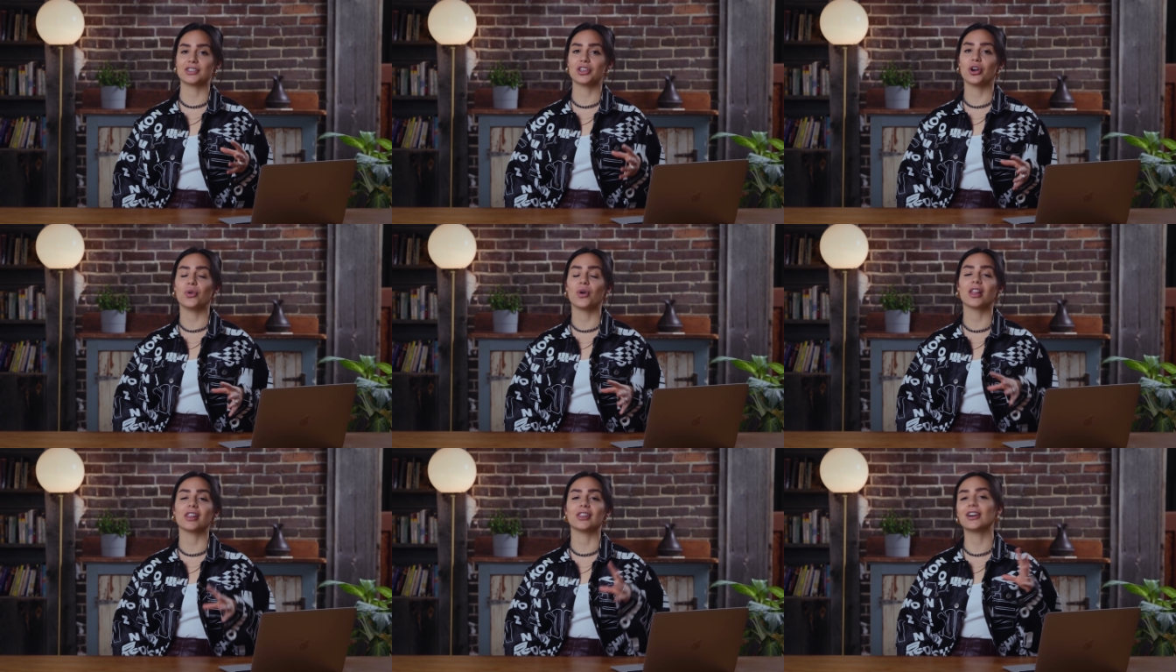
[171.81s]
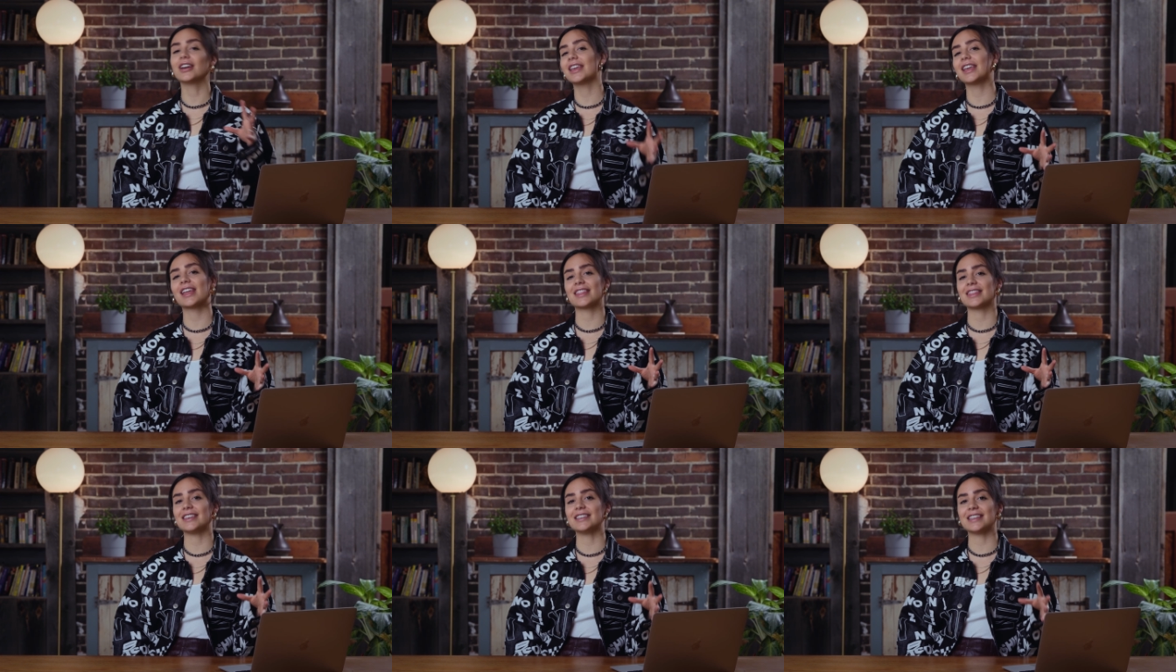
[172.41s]
So looking
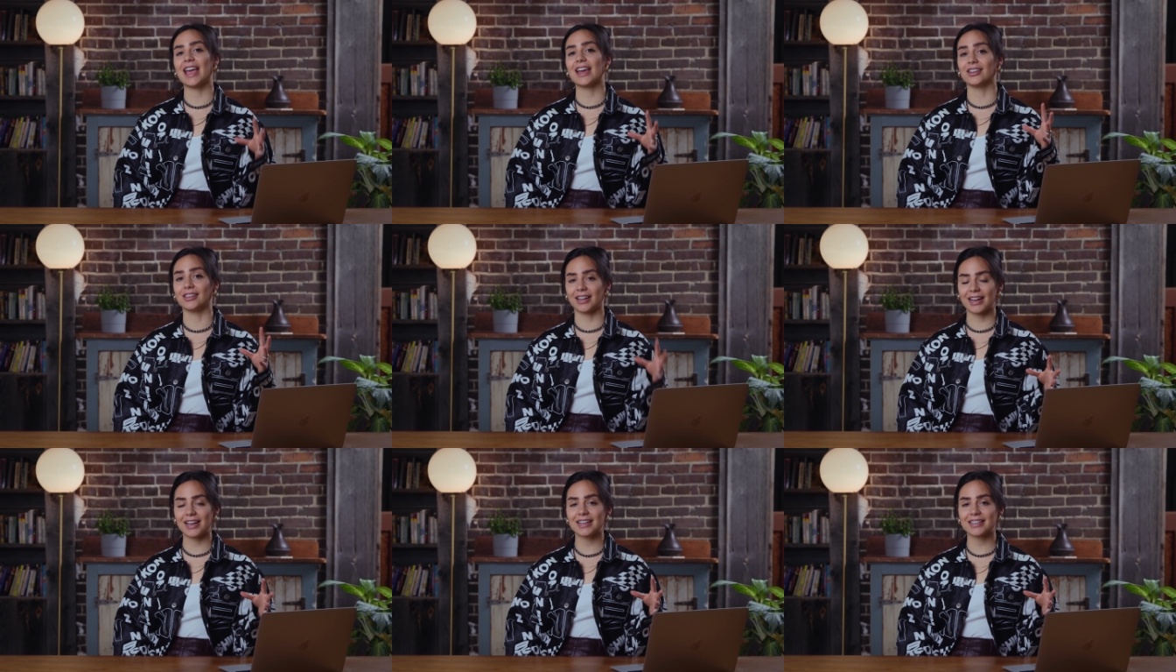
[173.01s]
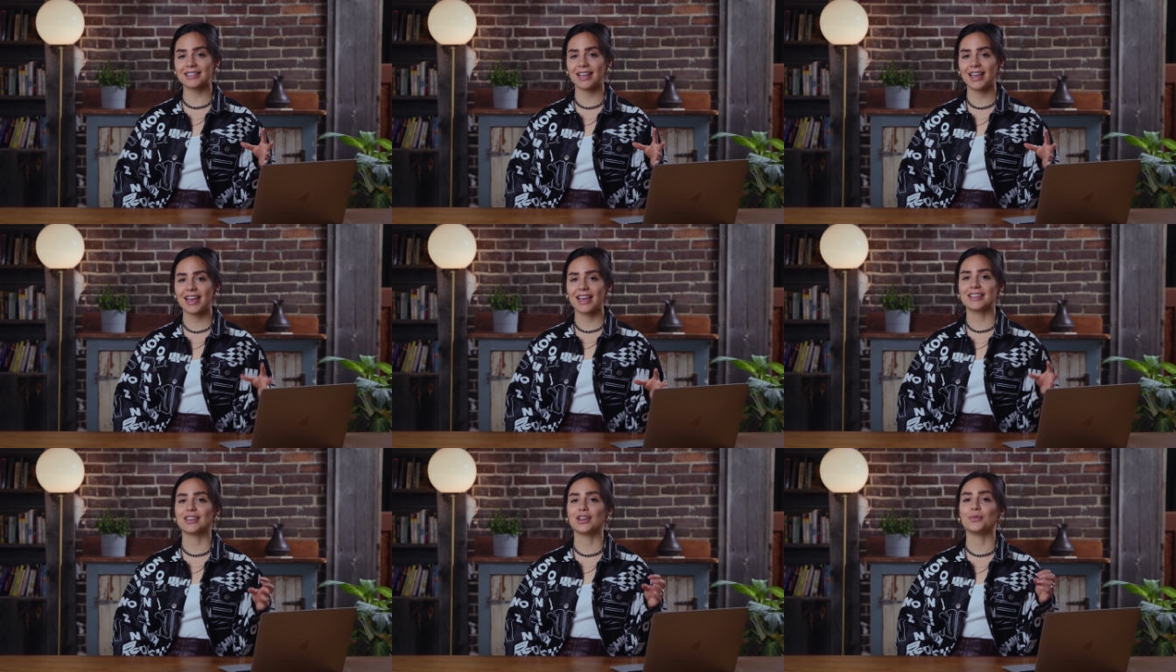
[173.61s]
at these analytics
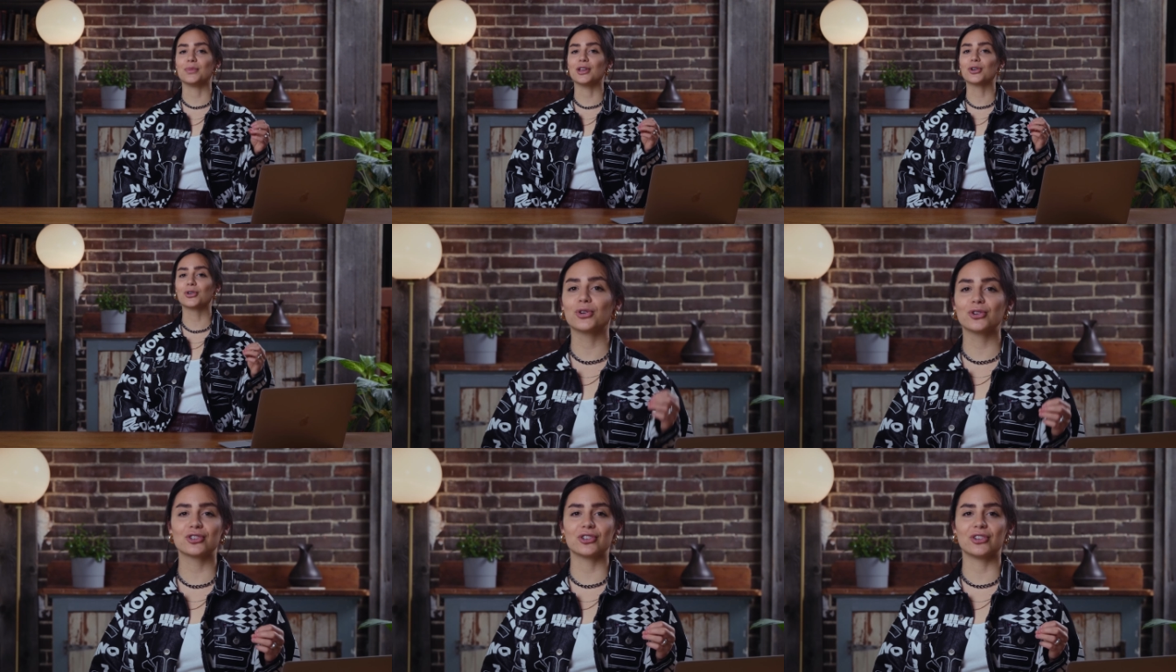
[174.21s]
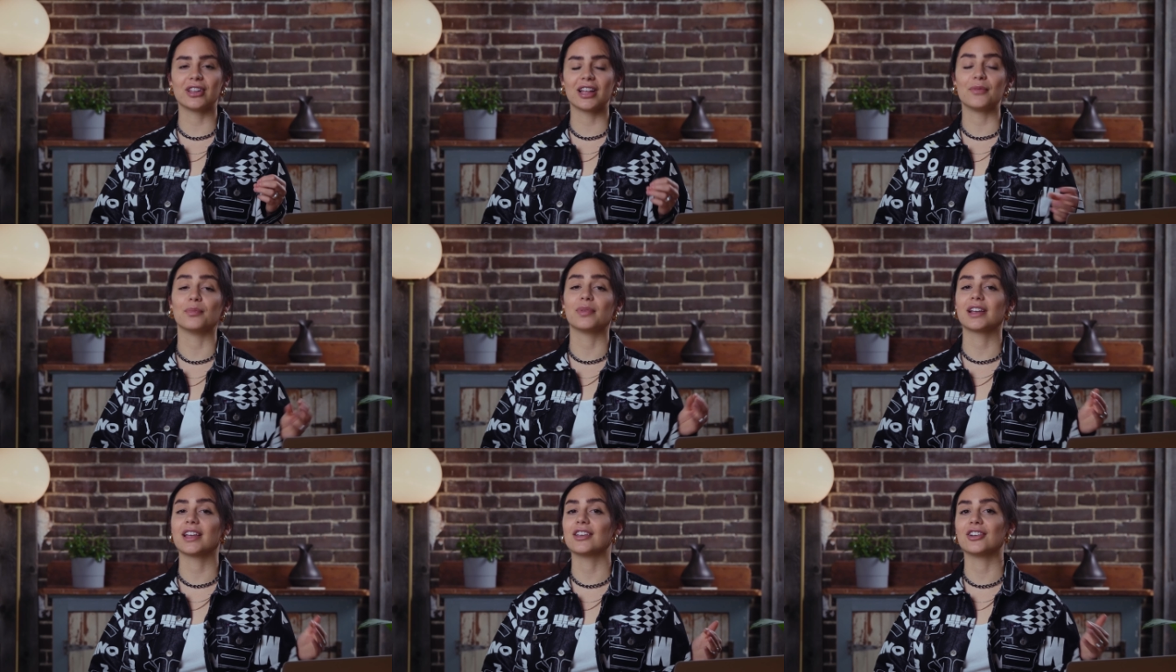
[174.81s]
is going to be crucial in
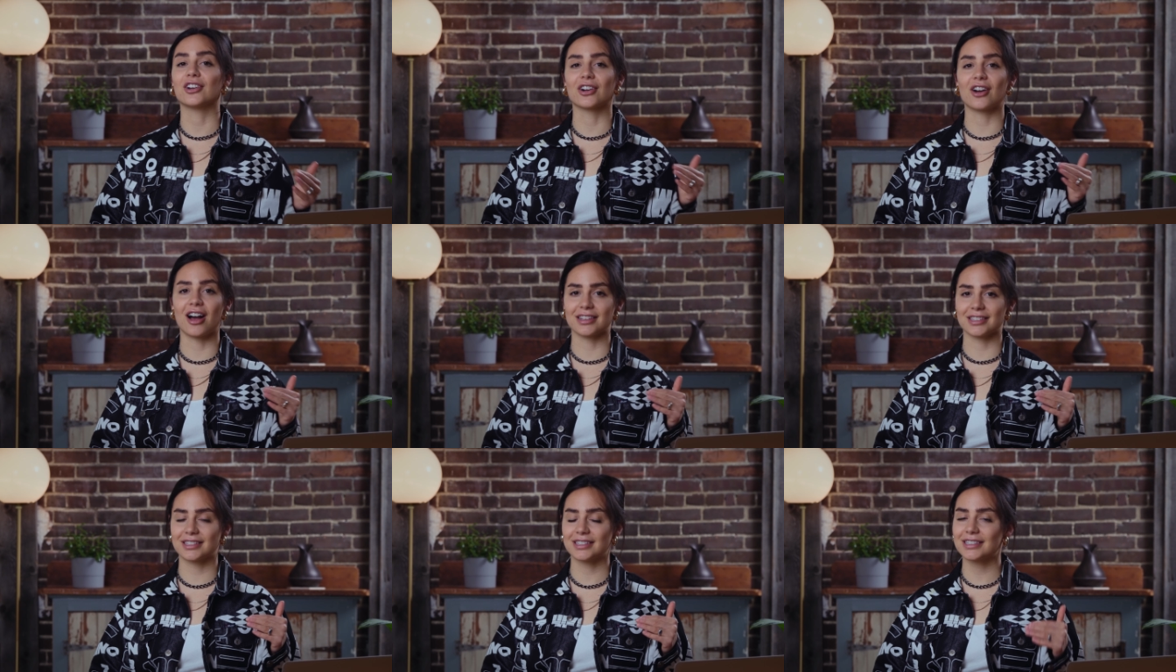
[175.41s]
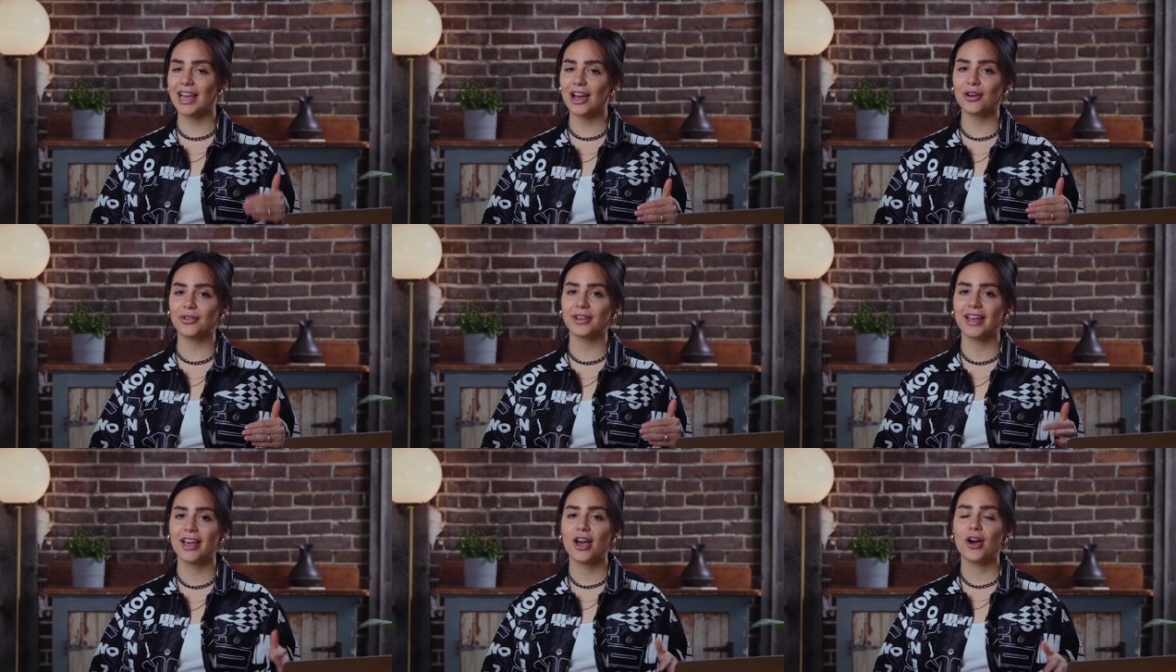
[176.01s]
bringing your costs down
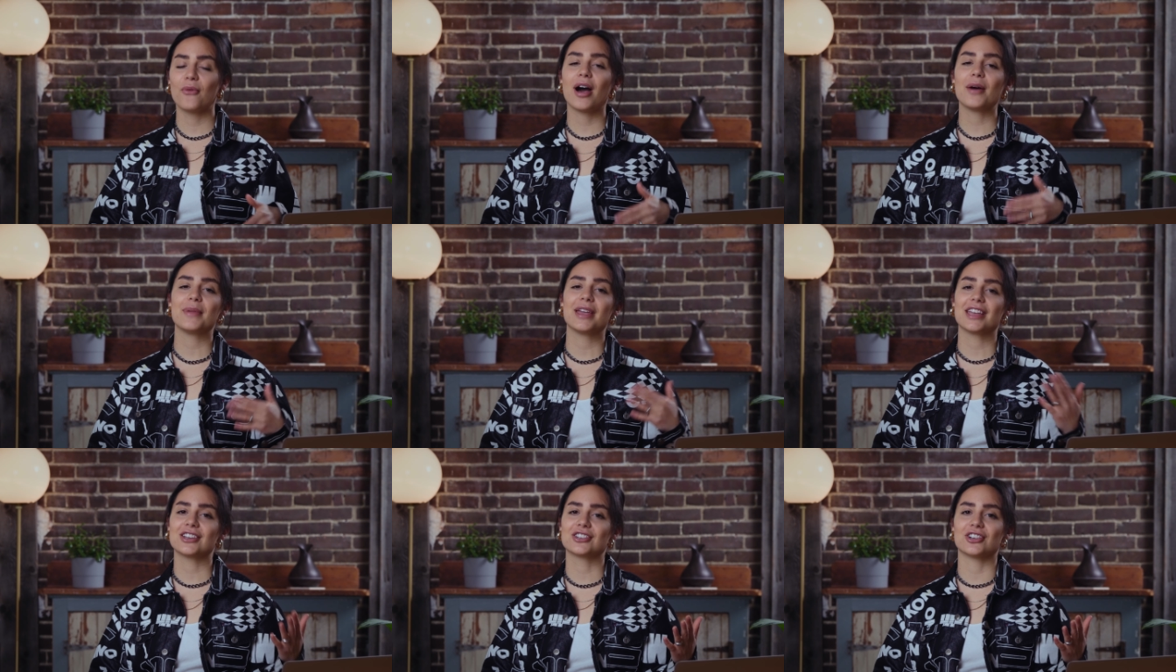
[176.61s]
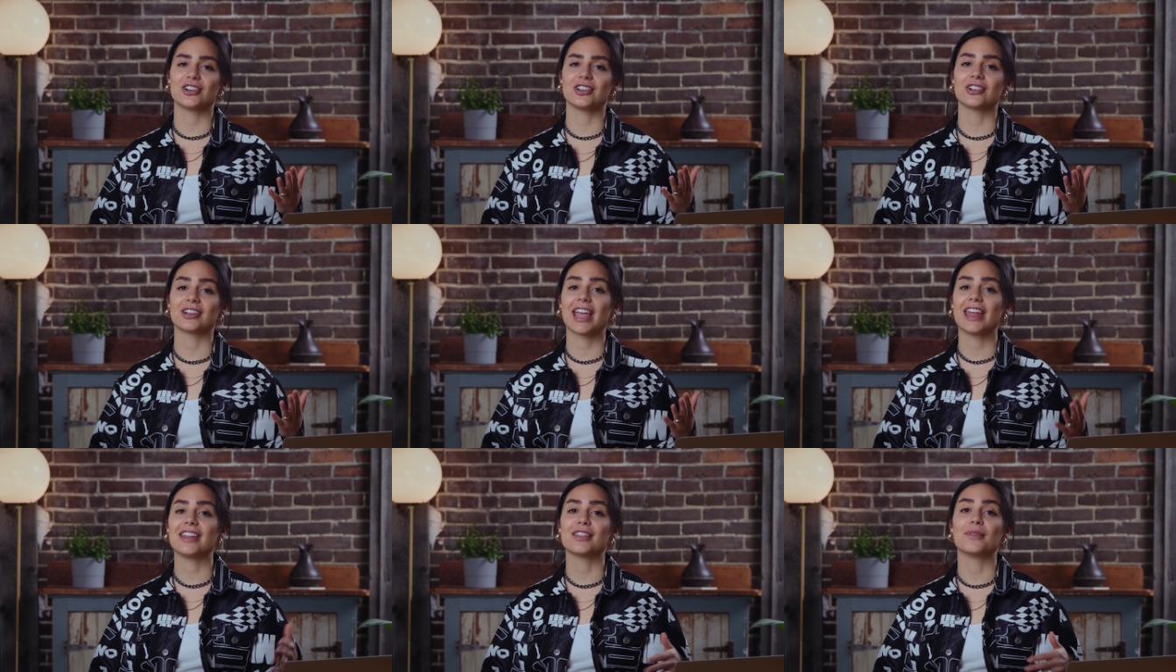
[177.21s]
while making sure you're
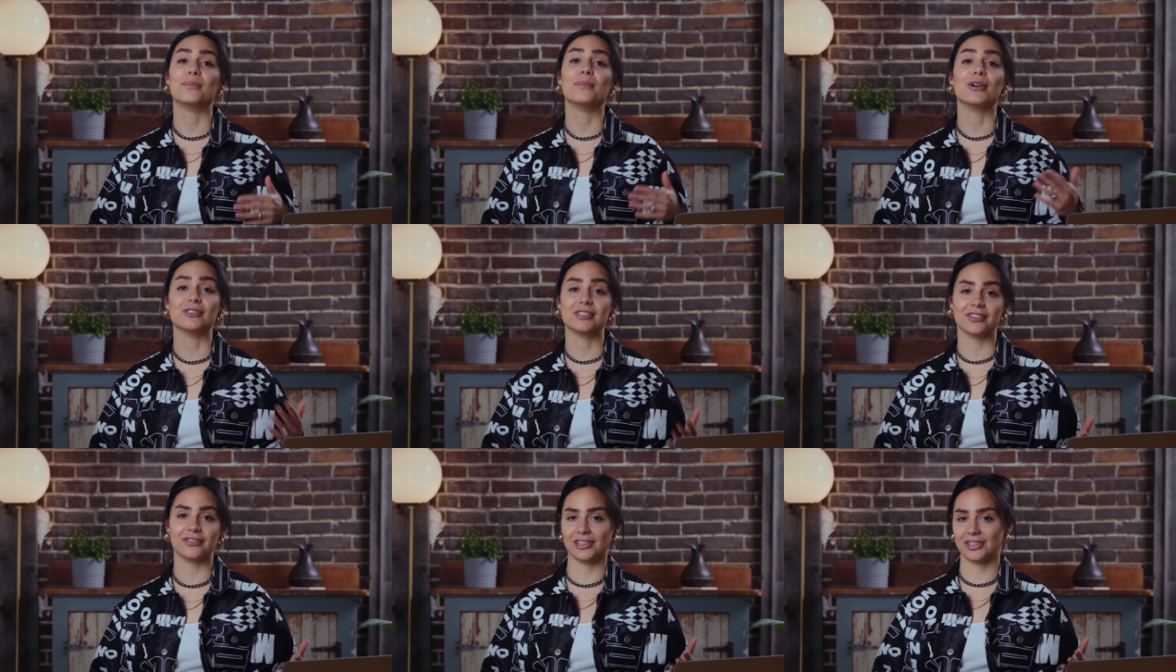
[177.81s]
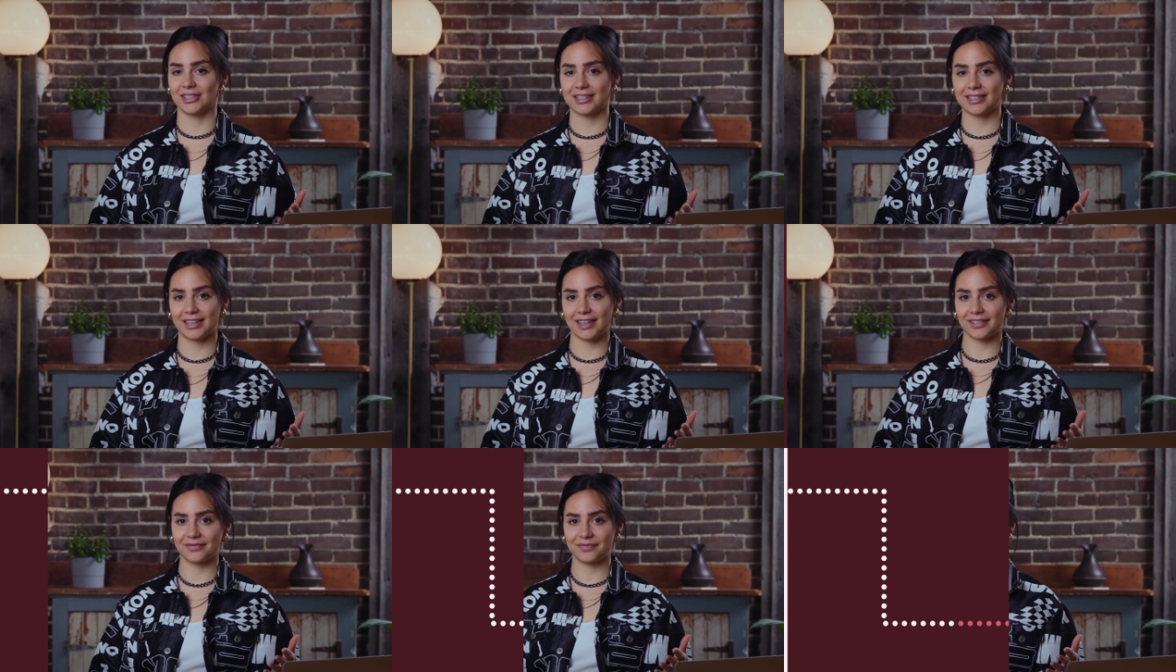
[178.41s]
gaining the most efficiency.